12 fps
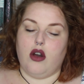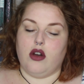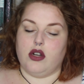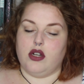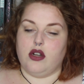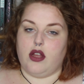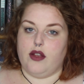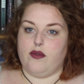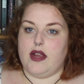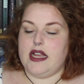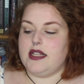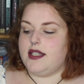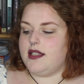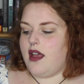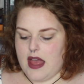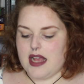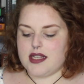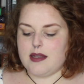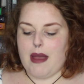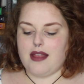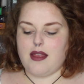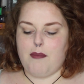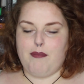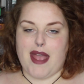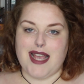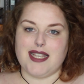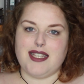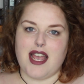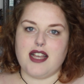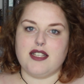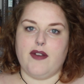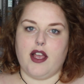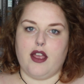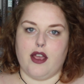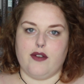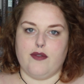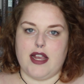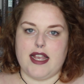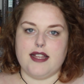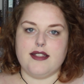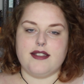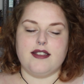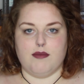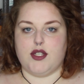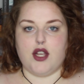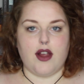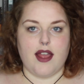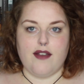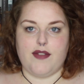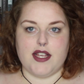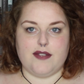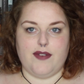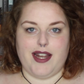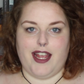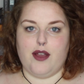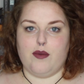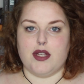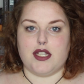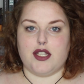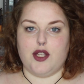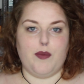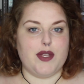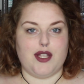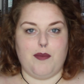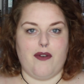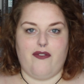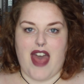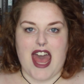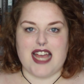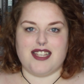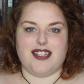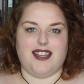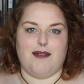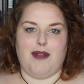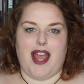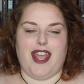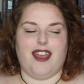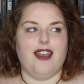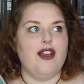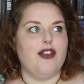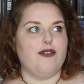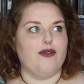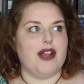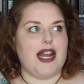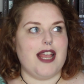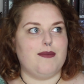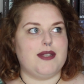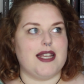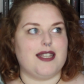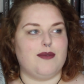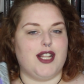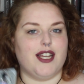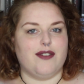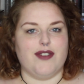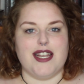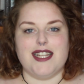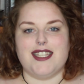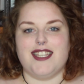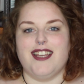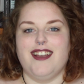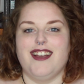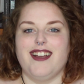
on Goodreads. That's about the basics for Goodreads. I'm sorry if this video was super fast. I'm like really obsessed with Goodreads.